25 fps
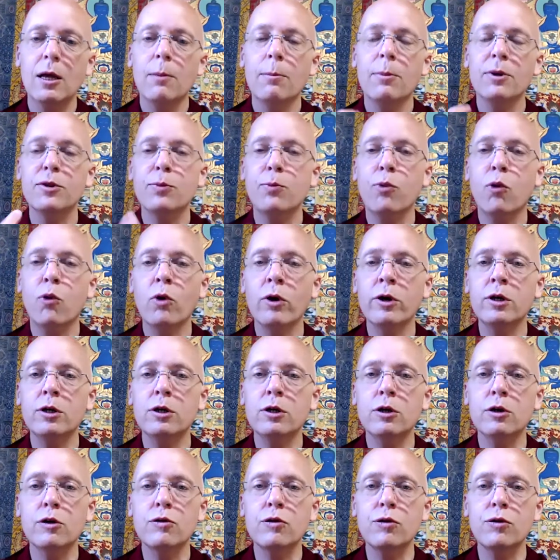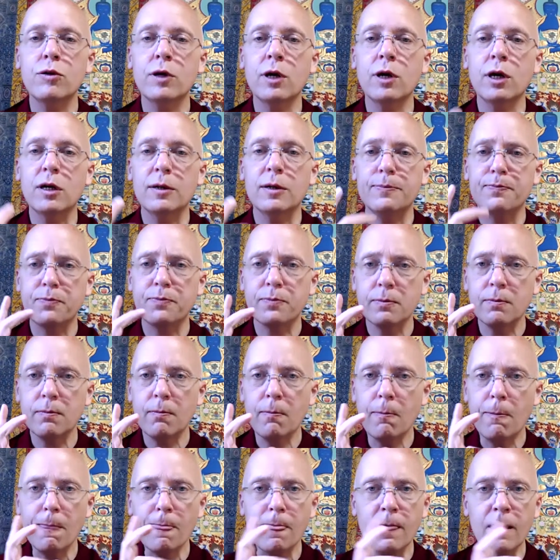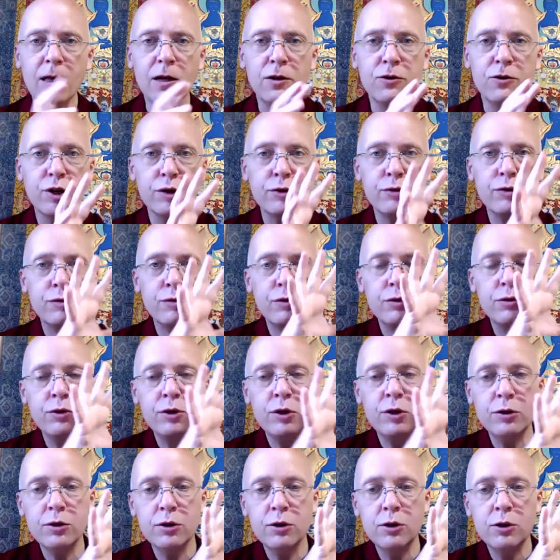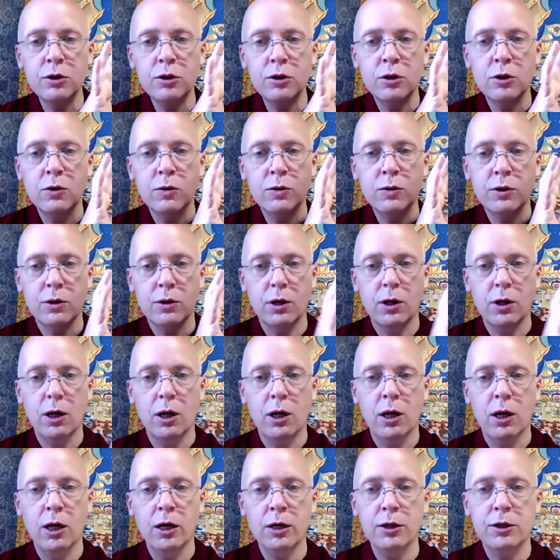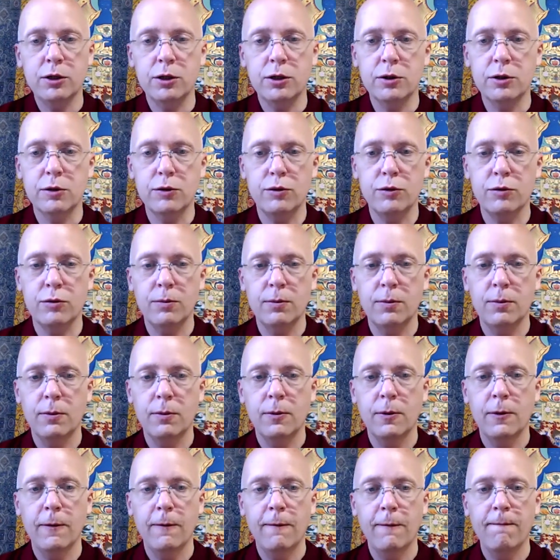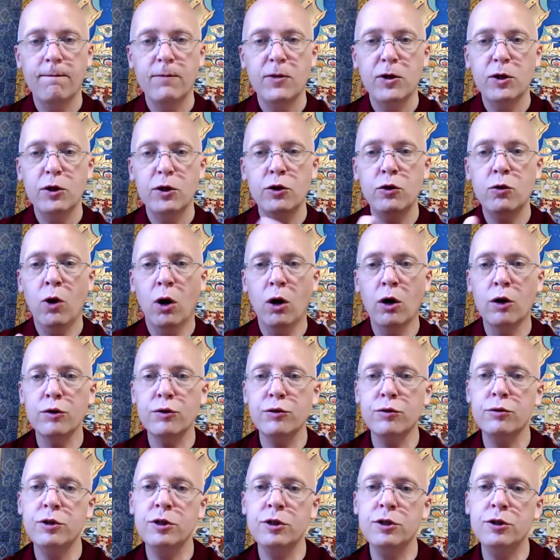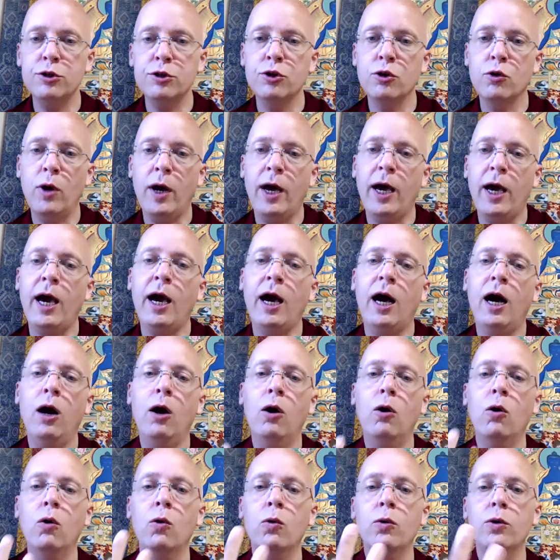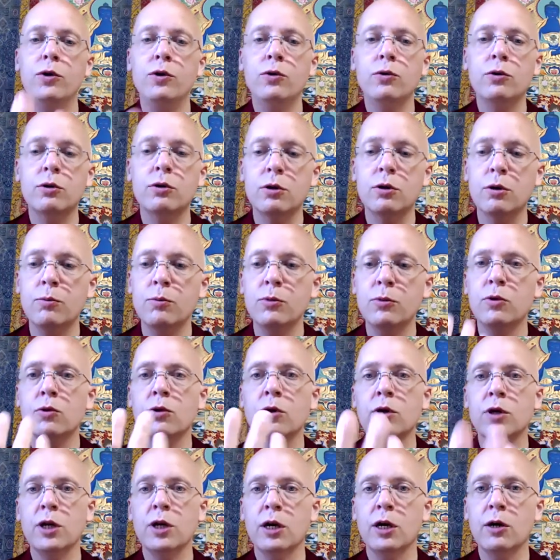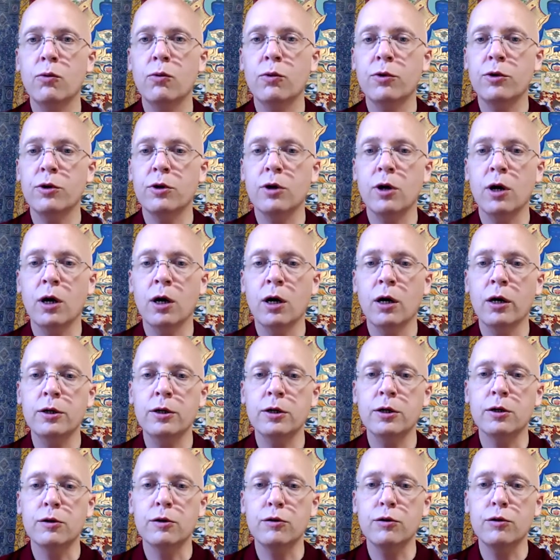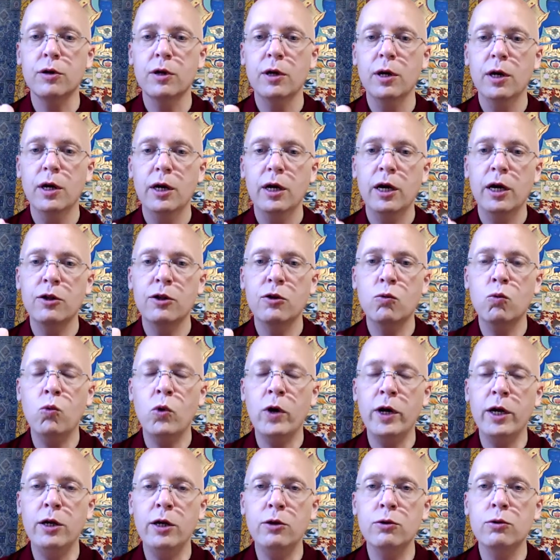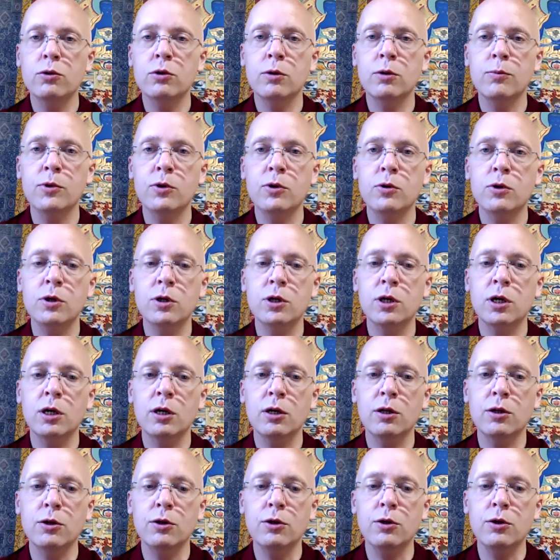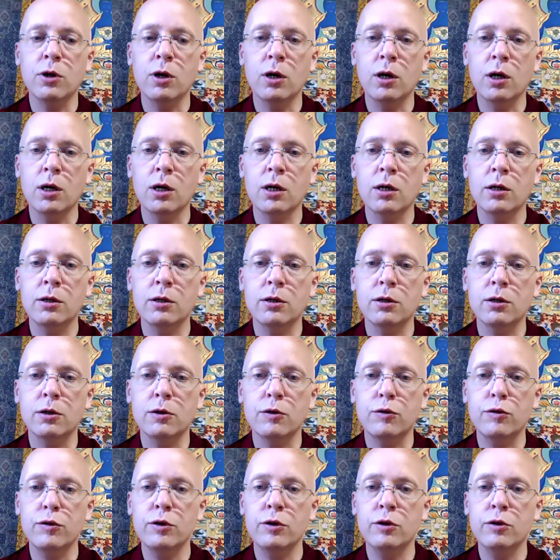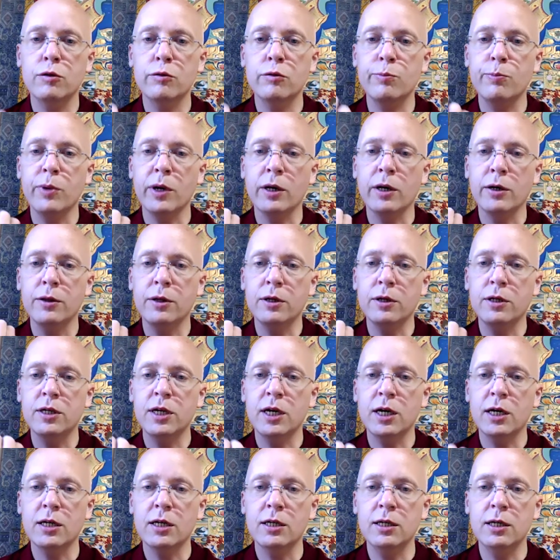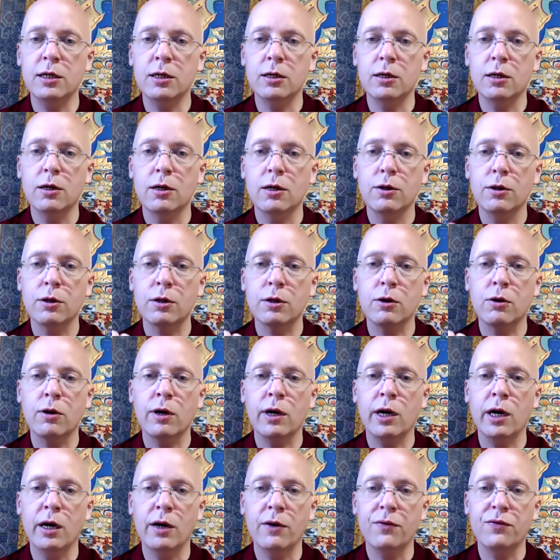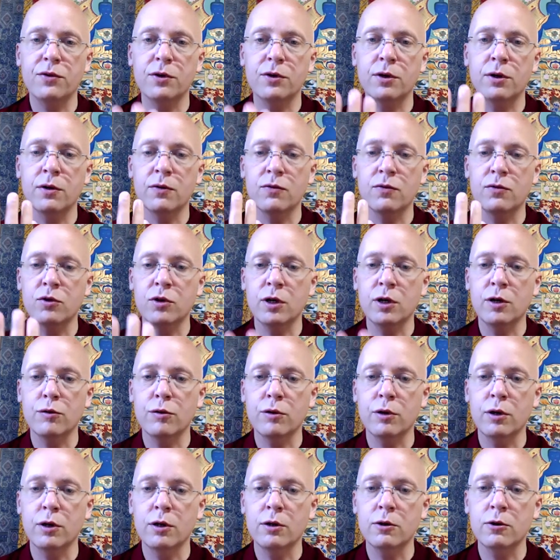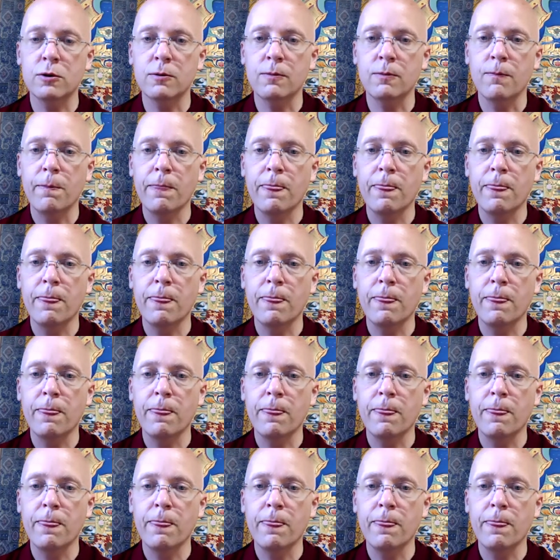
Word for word: But the point is that just as you need to know your audience, you also need to know how you can communicate with your audience. And the way you communicate to your audience is by the technique, the craft of translation.